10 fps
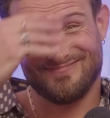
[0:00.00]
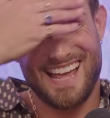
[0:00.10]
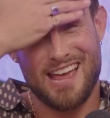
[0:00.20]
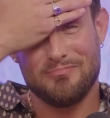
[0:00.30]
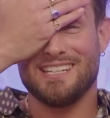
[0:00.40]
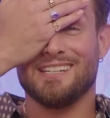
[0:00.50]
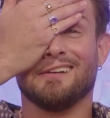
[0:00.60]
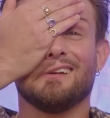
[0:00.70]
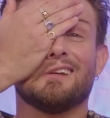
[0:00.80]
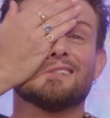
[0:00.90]
I
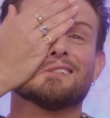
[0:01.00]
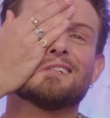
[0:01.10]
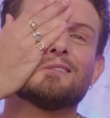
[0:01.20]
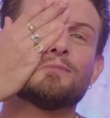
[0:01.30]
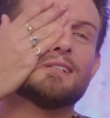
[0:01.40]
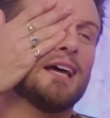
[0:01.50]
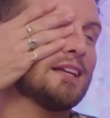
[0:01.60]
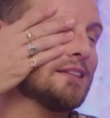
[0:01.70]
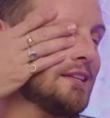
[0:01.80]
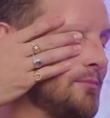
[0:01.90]
mean, is this going to be
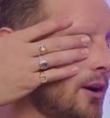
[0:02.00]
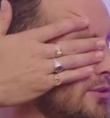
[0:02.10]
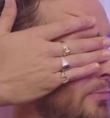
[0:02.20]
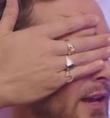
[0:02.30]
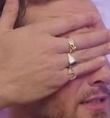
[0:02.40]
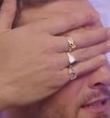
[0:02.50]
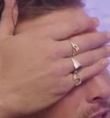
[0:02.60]
like the most basic